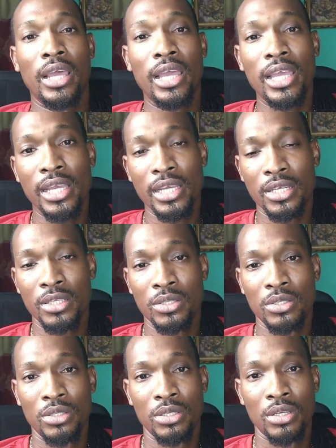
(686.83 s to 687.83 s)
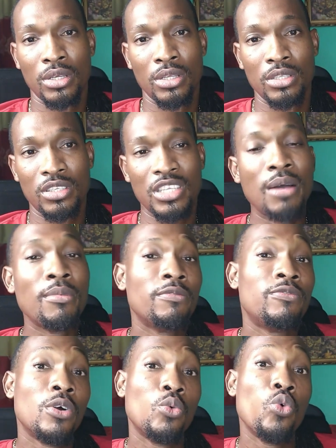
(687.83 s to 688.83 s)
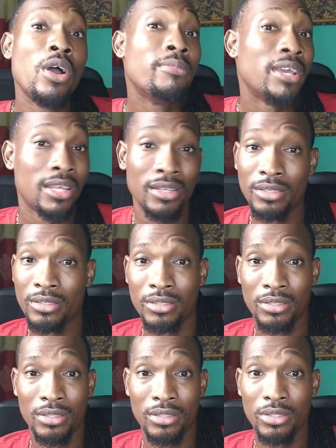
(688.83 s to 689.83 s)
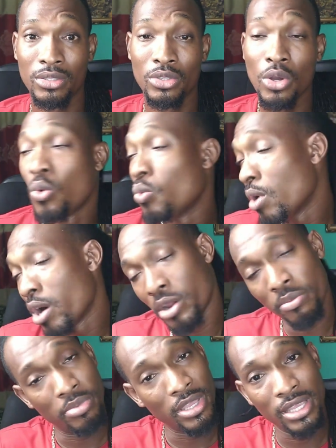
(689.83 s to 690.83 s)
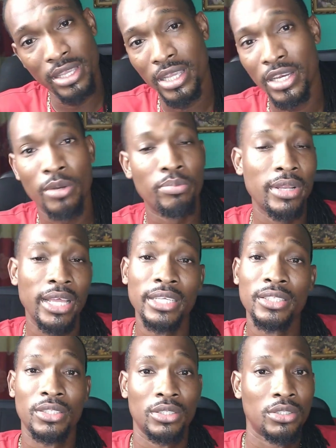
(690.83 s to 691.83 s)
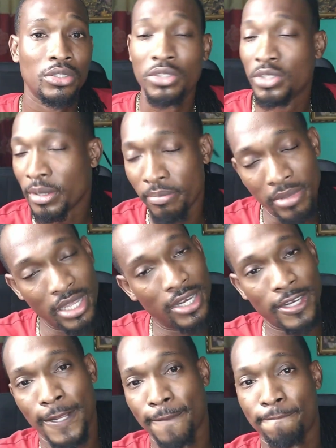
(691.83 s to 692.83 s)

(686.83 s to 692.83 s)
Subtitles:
is some of our women don't want to be in a place to submit.